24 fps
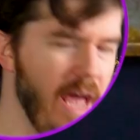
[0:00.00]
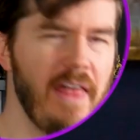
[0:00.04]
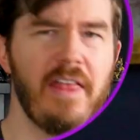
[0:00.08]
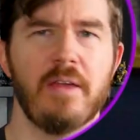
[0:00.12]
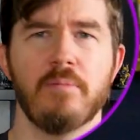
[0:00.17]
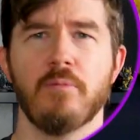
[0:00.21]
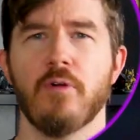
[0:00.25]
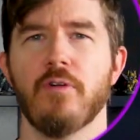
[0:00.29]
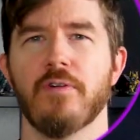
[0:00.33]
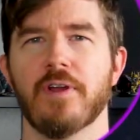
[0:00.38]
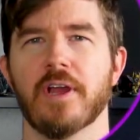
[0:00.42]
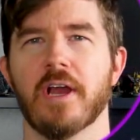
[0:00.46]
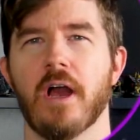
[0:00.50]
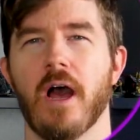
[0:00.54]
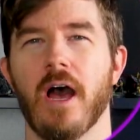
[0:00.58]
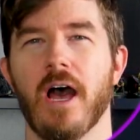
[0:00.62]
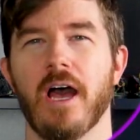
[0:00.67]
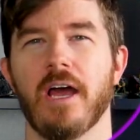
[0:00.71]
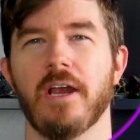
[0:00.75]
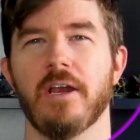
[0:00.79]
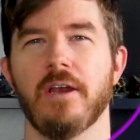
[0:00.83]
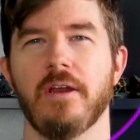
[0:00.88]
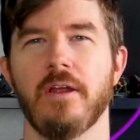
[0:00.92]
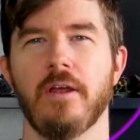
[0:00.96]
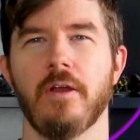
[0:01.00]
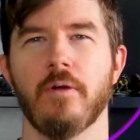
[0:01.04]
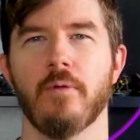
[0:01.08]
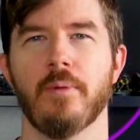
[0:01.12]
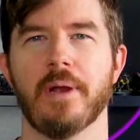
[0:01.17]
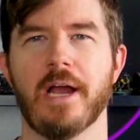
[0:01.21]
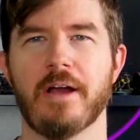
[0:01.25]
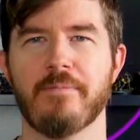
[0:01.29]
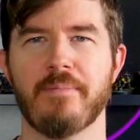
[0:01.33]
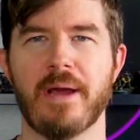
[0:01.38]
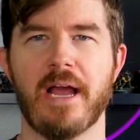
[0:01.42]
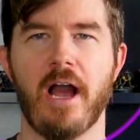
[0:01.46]
And then moving on,
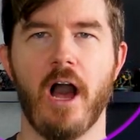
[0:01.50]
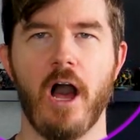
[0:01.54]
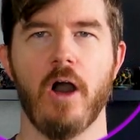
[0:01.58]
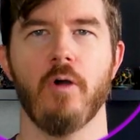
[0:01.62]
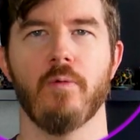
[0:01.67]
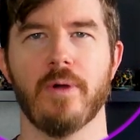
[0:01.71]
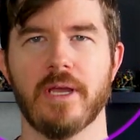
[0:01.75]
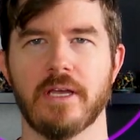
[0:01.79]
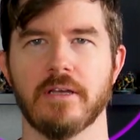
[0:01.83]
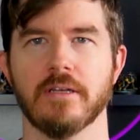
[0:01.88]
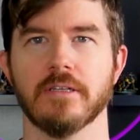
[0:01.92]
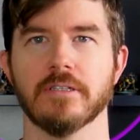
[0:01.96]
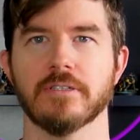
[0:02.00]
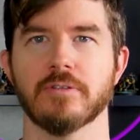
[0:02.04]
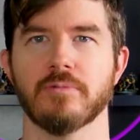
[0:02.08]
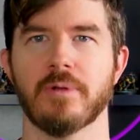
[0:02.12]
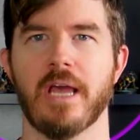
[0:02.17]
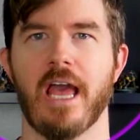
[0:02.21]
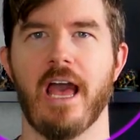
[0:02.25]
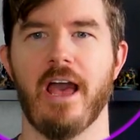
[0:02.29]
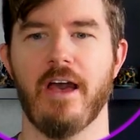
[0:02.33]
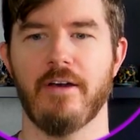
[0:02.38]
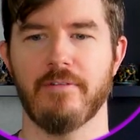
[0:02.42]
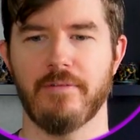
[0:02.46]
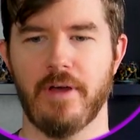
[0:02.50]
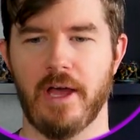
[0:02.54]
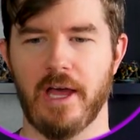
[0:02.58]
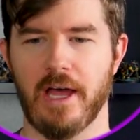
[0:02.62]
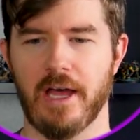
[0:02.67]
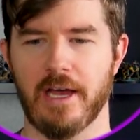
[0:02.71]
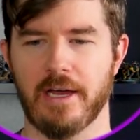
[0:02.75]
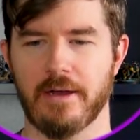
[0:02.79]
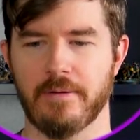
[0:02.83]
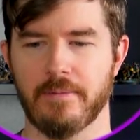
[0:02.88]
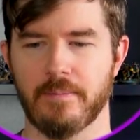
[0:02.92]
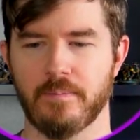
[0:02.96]
we have my Hot Wheels. We have,
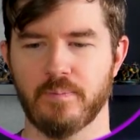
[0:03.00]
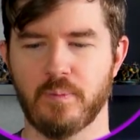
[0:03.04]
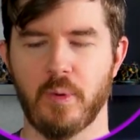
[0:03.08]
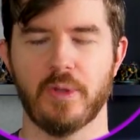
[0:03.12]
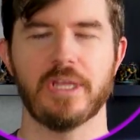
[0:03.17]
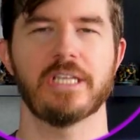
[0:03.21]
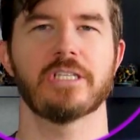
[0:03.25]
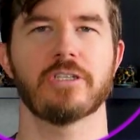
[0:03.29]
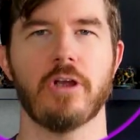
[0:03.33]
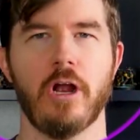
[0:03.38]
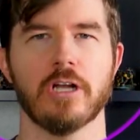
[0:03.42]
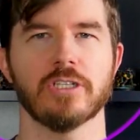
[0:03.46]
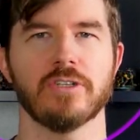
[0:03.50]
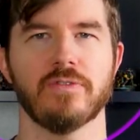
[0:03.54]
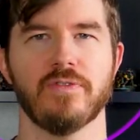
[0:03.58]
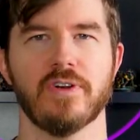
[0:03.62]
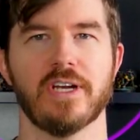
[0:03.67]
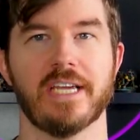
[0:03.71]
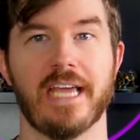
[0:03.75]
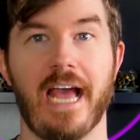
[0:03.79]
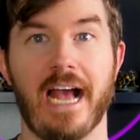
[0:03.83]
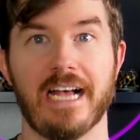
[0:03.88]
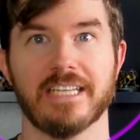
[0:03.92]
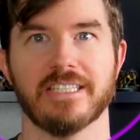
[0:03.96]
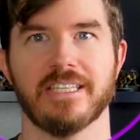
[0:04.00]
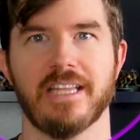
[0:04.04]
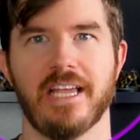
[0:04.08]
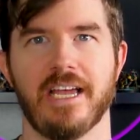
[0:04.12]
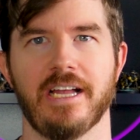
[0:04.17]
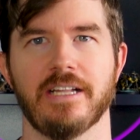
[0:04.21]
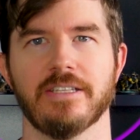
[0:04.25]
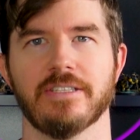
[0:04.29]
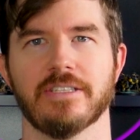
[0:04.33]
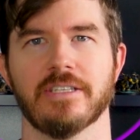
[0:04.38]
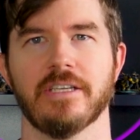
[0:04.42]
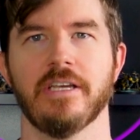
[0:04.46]
these cars are for
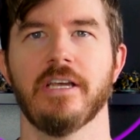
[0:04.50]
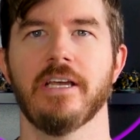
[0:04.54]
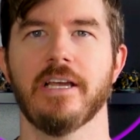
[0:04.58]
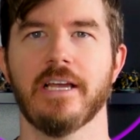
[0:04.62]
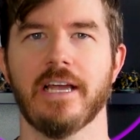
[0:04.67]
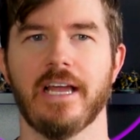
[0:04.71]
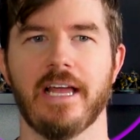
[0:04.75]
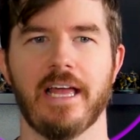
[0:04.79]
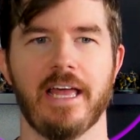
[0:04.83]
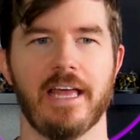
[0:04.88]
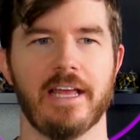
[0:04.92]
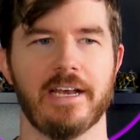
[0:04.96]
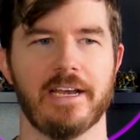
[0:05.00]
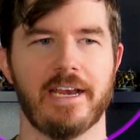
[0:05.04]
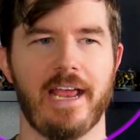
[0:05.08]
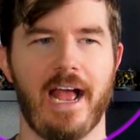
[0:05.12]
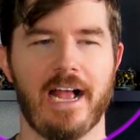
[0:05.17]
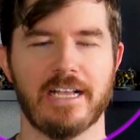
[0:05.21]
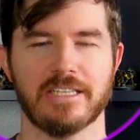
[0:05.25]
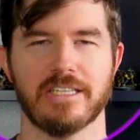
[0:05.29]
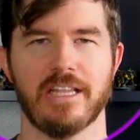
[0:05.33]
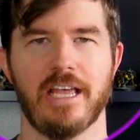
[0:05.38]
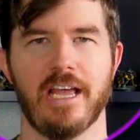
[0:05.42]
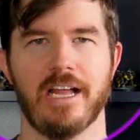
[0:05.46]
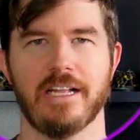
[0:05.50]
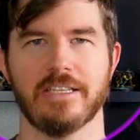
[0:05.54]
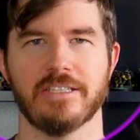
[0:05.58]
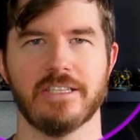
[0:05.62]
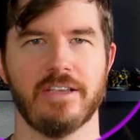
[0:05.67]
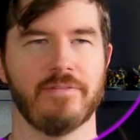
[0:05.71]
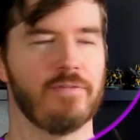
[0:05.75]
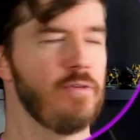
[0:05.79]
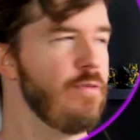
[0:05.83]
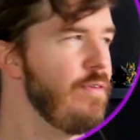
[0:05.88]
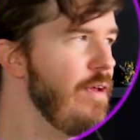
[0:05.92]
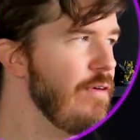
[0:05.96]
Gaslands. And
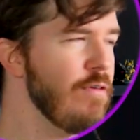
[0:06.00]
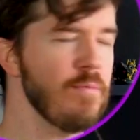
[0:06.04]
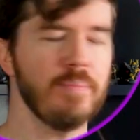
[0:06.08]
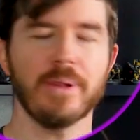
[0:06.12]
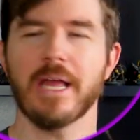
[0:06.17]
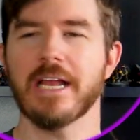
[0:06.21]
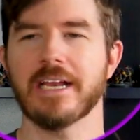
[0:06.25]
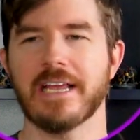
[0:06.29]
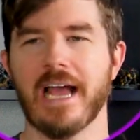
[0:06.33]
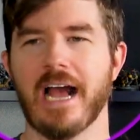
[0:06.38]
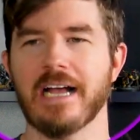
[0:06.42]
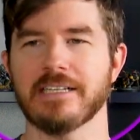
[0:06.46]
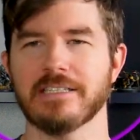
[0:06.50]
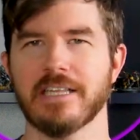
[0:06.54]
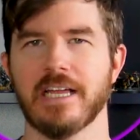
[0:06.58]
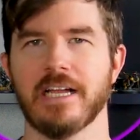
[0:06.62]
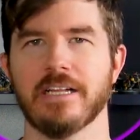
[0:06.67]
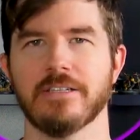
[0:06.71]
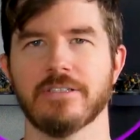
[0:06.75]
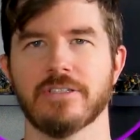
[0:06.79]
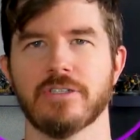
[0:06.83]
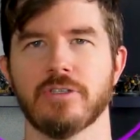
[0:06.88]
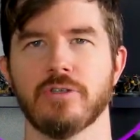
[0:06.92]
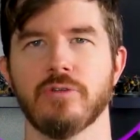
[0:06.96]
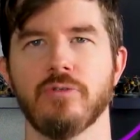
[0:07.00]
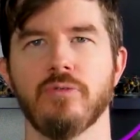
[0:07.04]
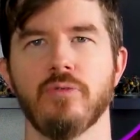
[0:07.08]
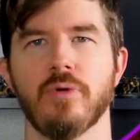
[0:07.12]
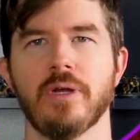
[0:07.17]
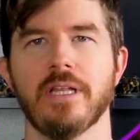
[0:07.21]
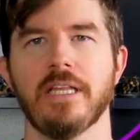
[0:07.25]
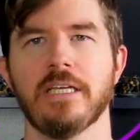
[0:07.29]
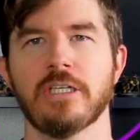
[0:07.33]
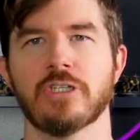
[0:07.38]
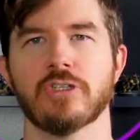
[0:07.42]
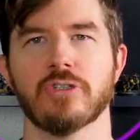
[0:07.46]
Gaslands, if you've never played Gaslands, you
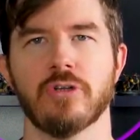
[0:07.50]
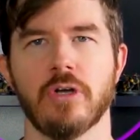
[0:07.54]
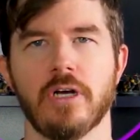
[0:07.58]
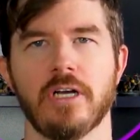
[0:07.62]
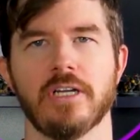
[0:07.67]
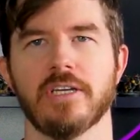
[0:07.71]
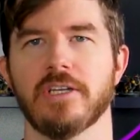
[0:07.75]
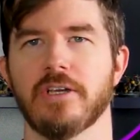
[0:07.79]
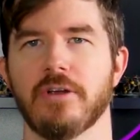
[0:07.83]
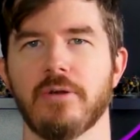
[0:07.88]
really should.